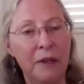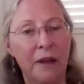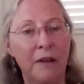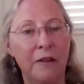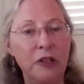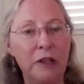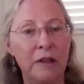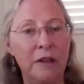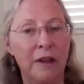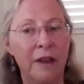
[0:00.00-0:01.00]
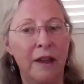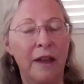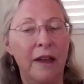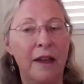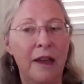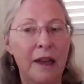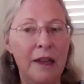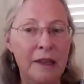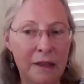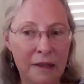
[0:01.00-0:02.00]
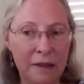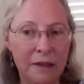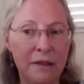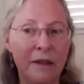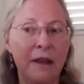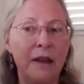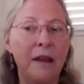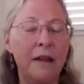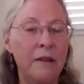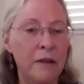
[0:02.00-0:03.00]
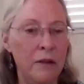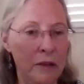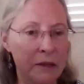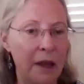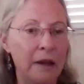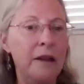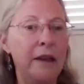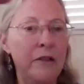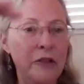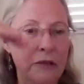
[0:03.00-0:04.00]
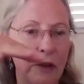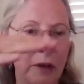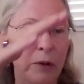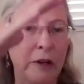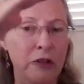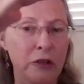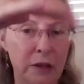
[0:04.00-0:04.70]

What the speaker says: energy is a subtle energy vibration that